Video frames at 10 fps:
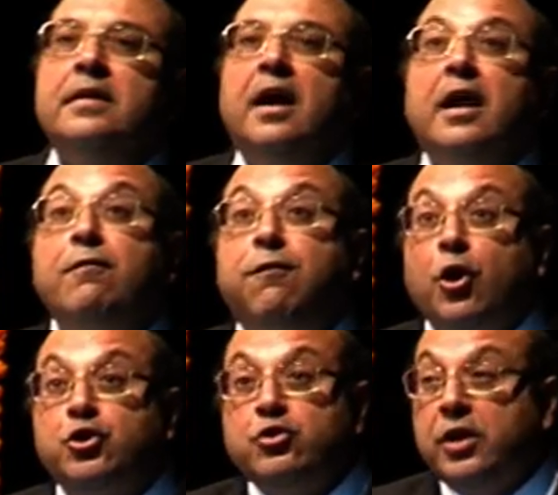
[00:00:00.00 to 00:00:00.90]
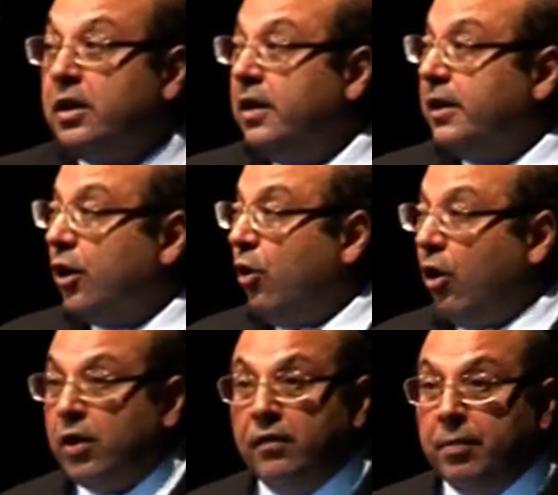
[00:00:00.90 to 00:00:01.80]
unfortunately, the
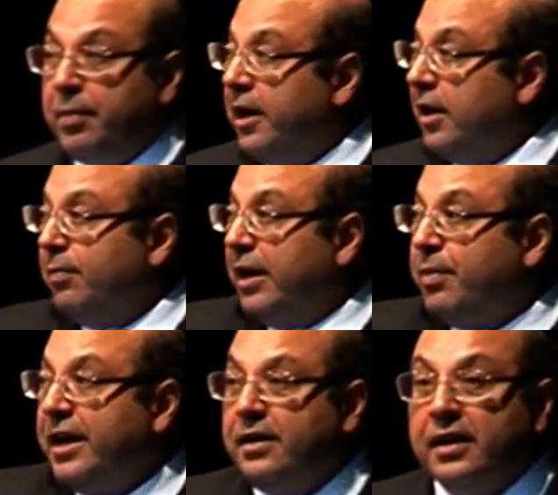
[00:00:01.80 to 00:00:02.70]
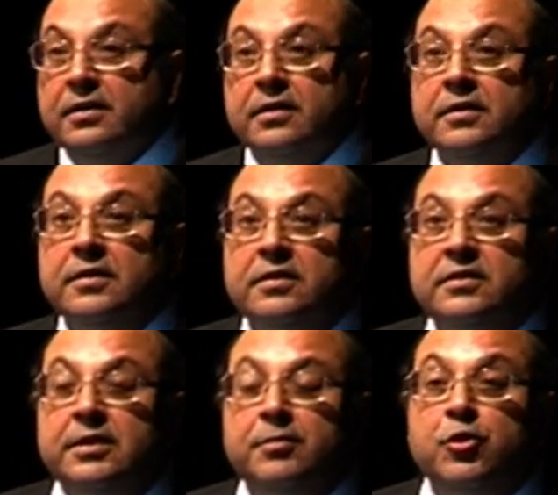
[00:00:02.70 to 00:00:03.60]
Court of Appeal and my brethren
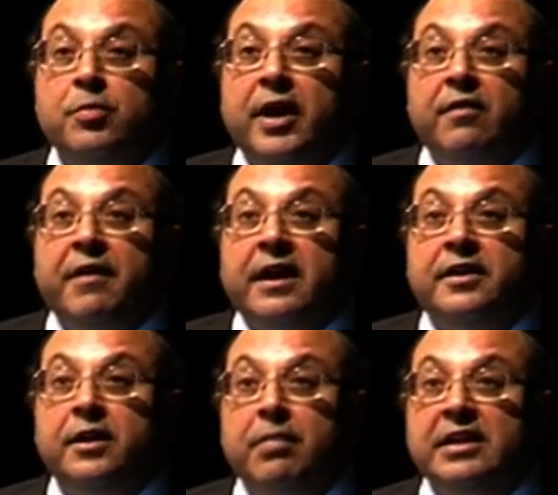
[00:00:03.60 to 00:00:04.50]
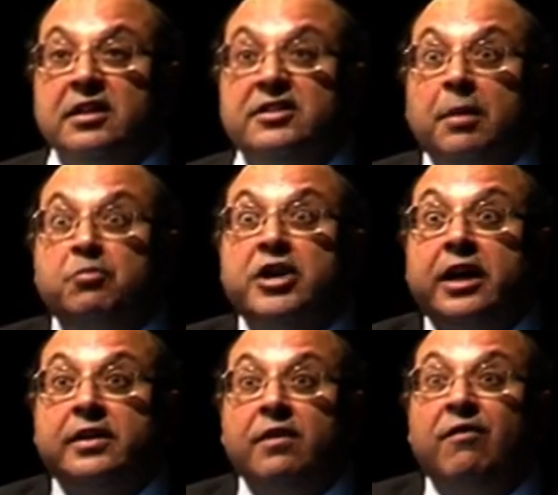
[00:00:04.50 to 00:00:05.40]
seem to be affected by the
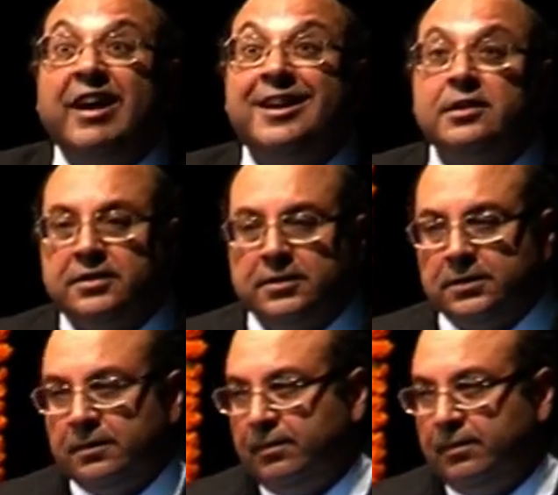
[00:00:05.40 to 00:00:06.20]
subjective virus.